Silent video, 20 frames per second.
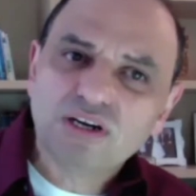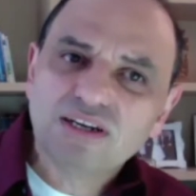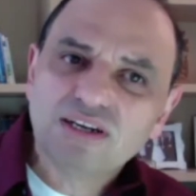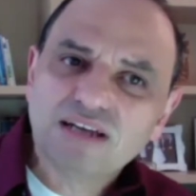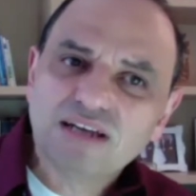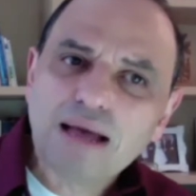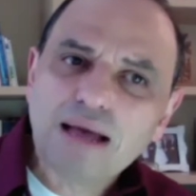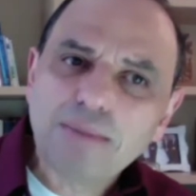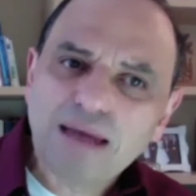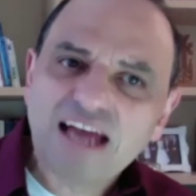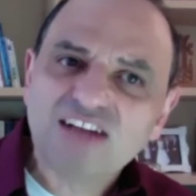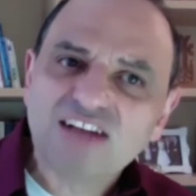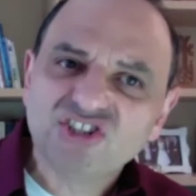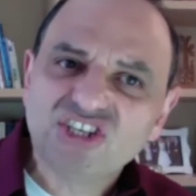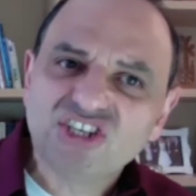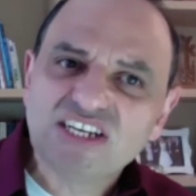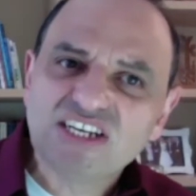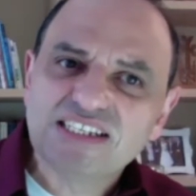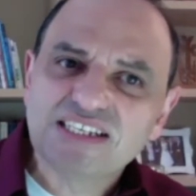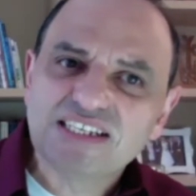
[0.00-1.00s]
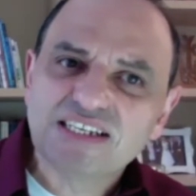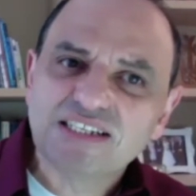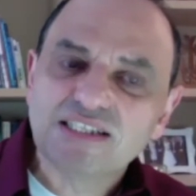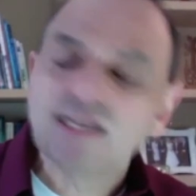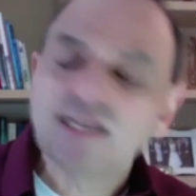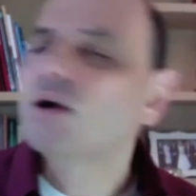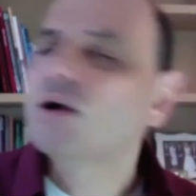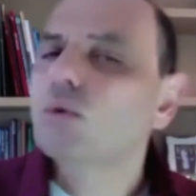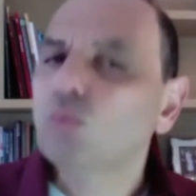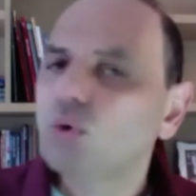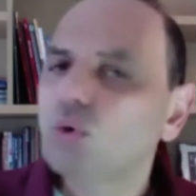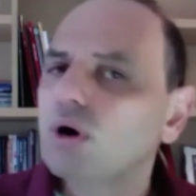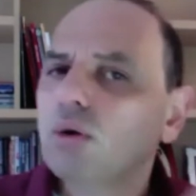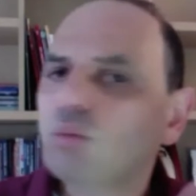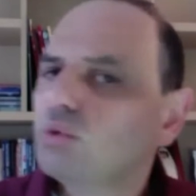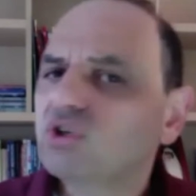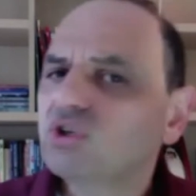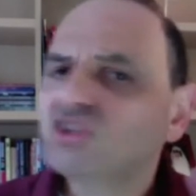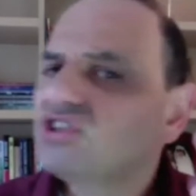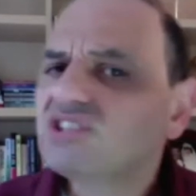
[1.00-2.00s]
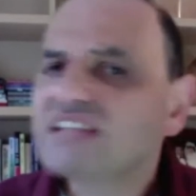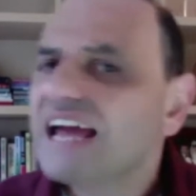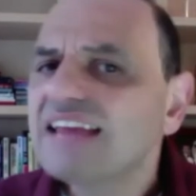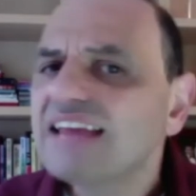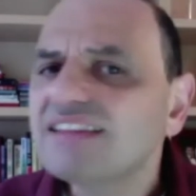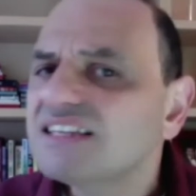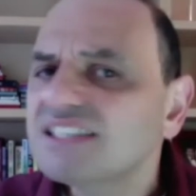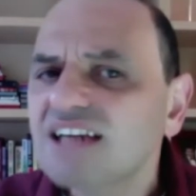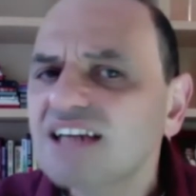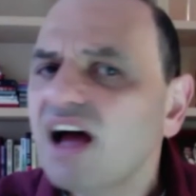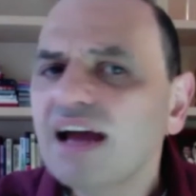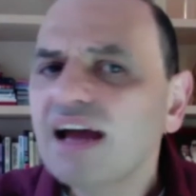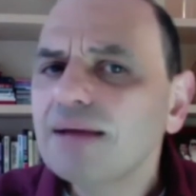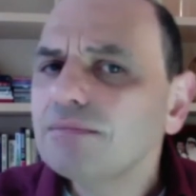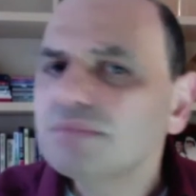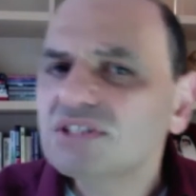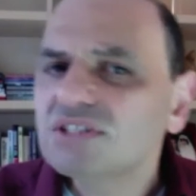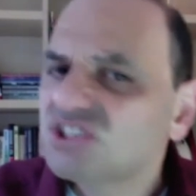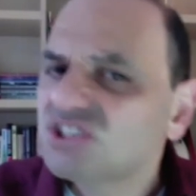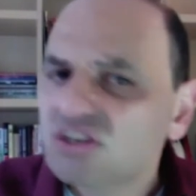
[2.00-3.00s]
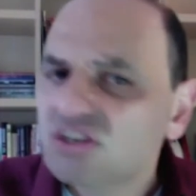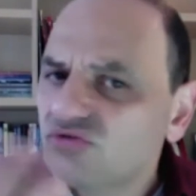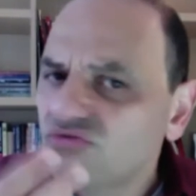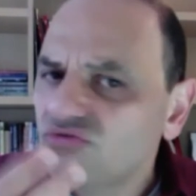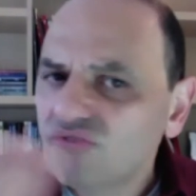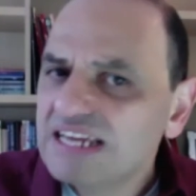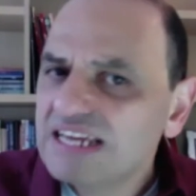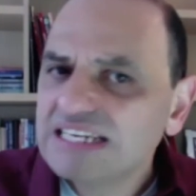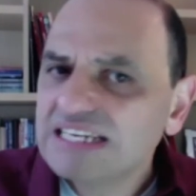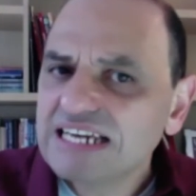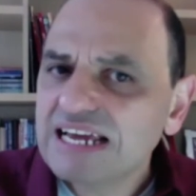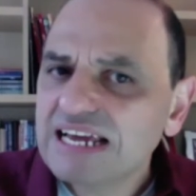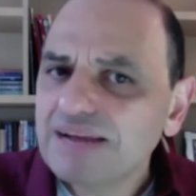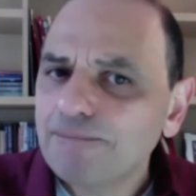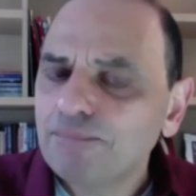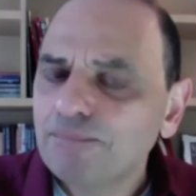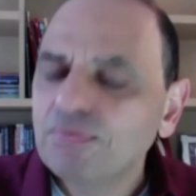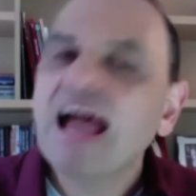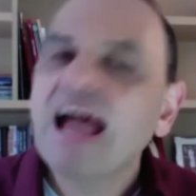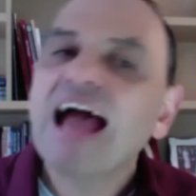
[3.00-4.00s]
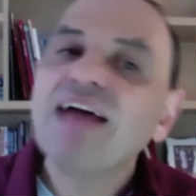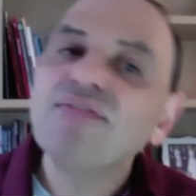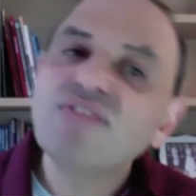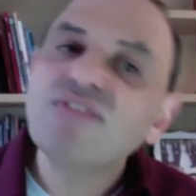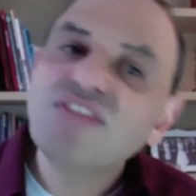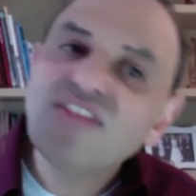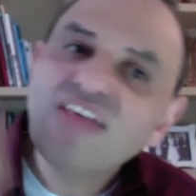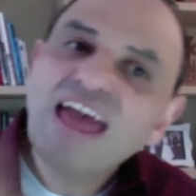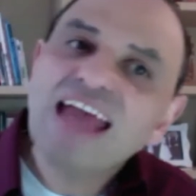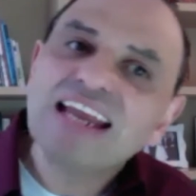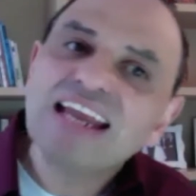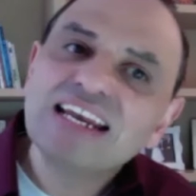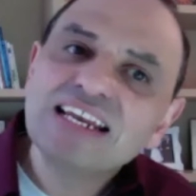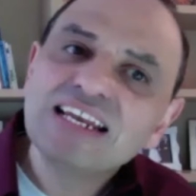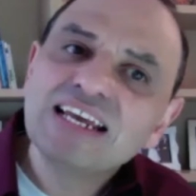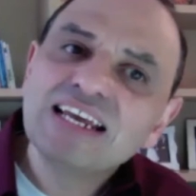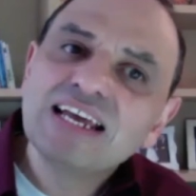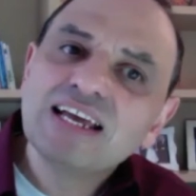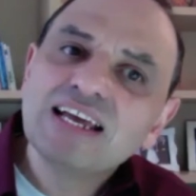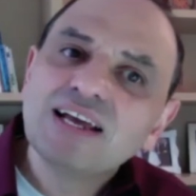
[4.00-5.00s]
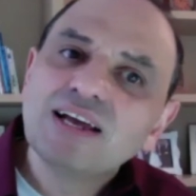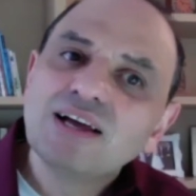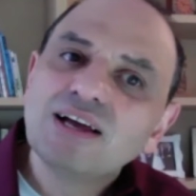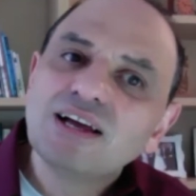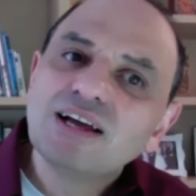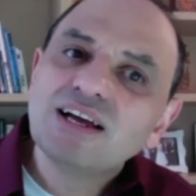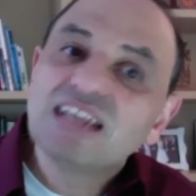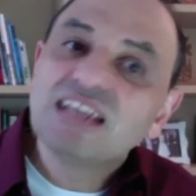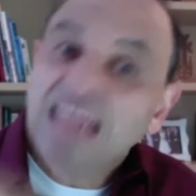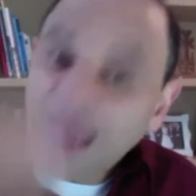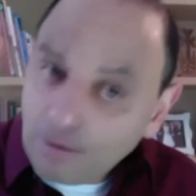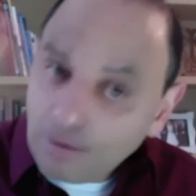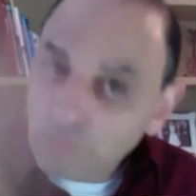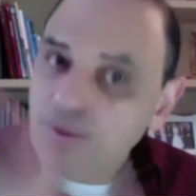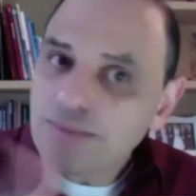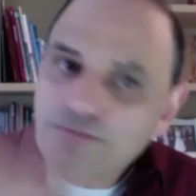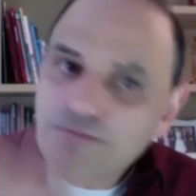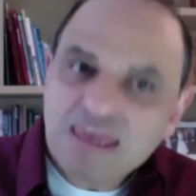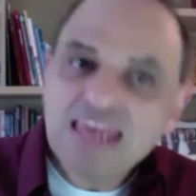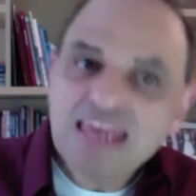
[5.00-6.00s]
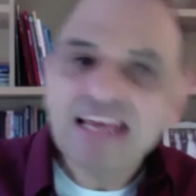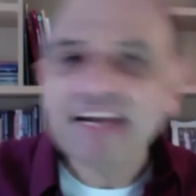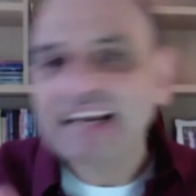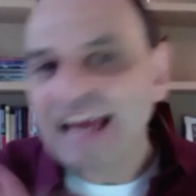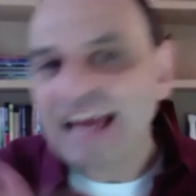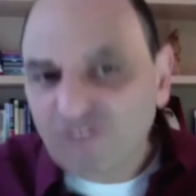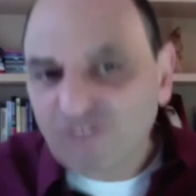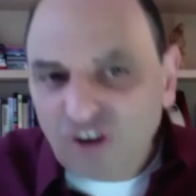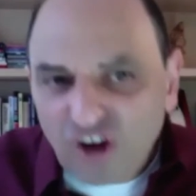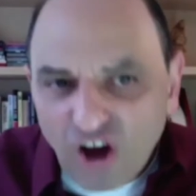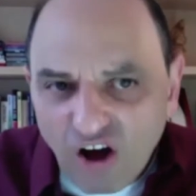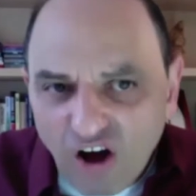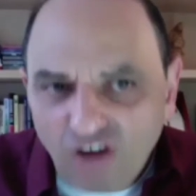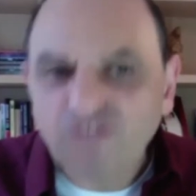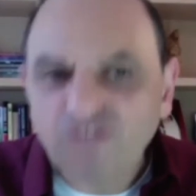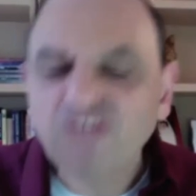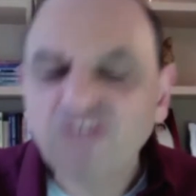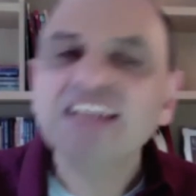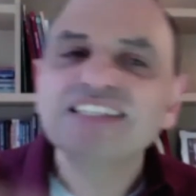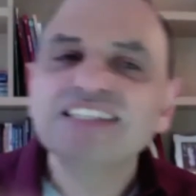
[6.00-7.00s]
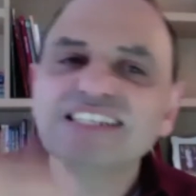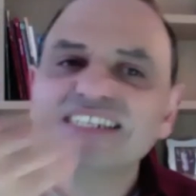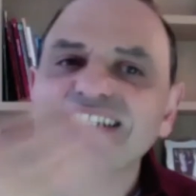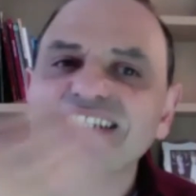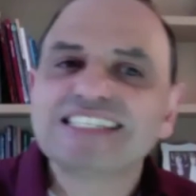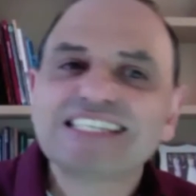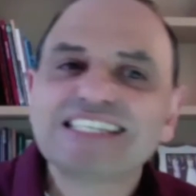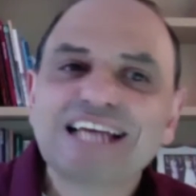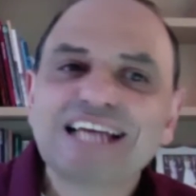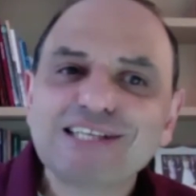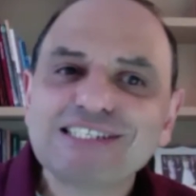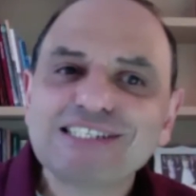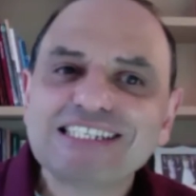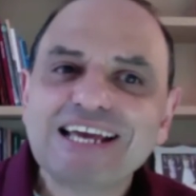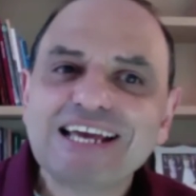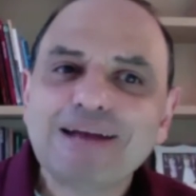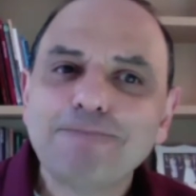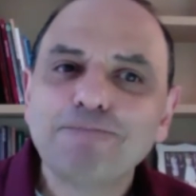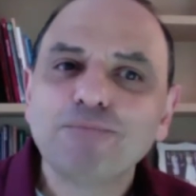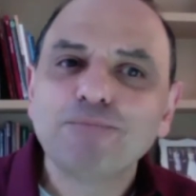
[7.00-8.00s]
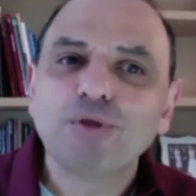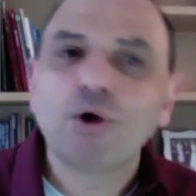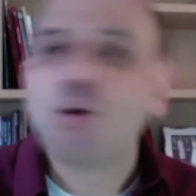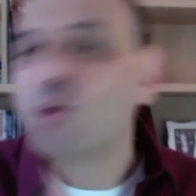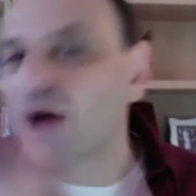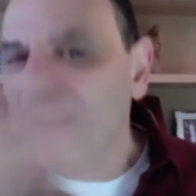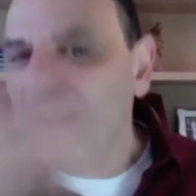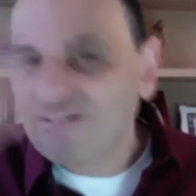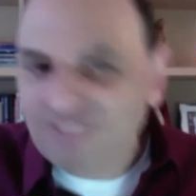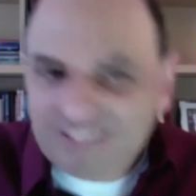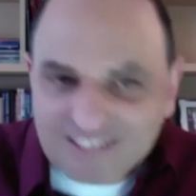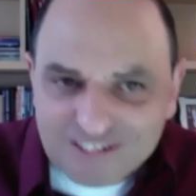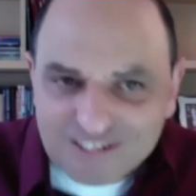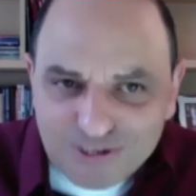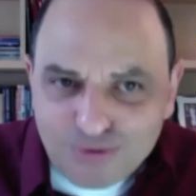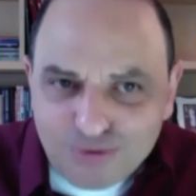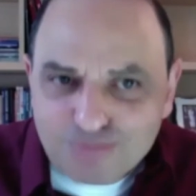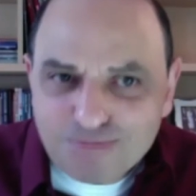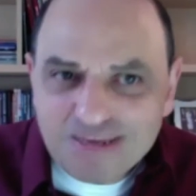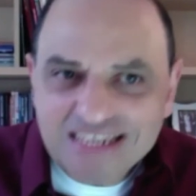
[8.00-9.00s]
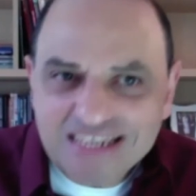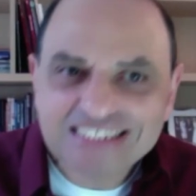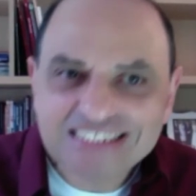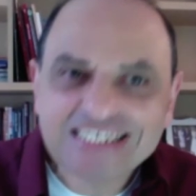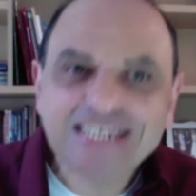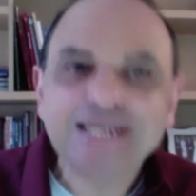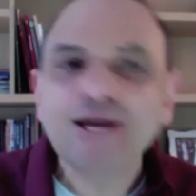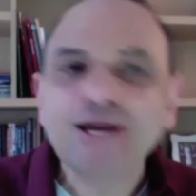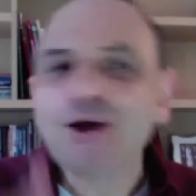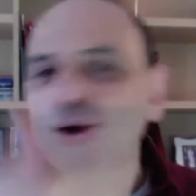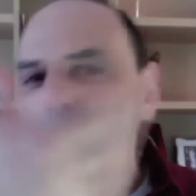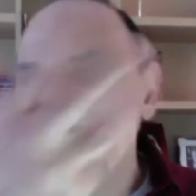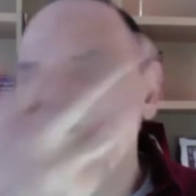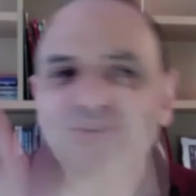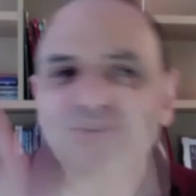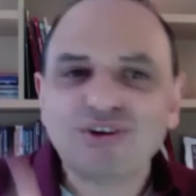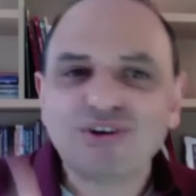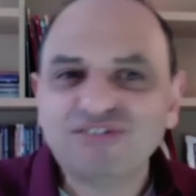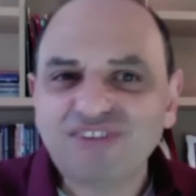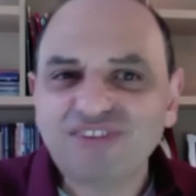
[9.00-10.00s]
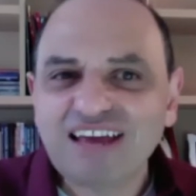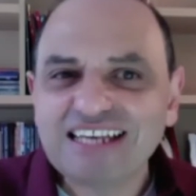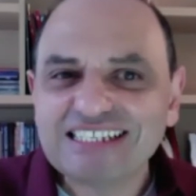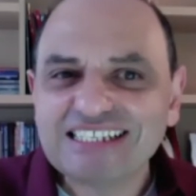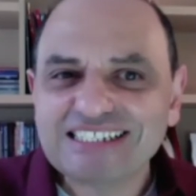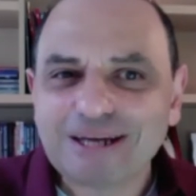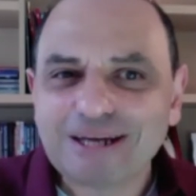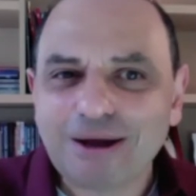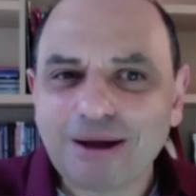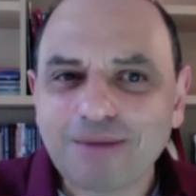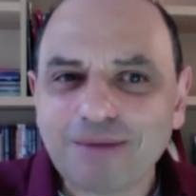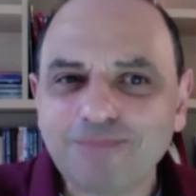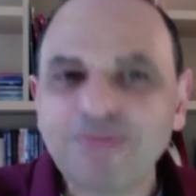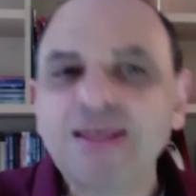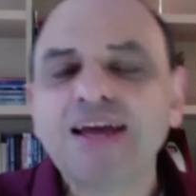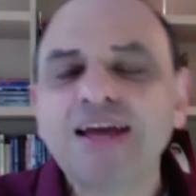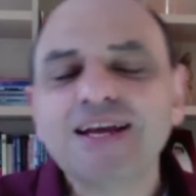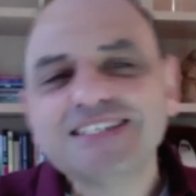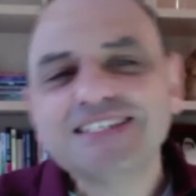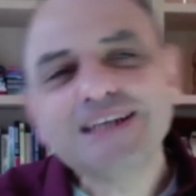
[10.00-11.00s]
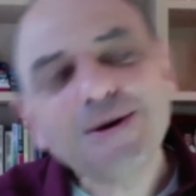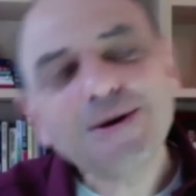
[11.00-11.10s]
about Jesus? Would you take the time to read it? And then can we meet and have a coffee to discuss it, or have a Zoom meeting, or do a FaceTime? So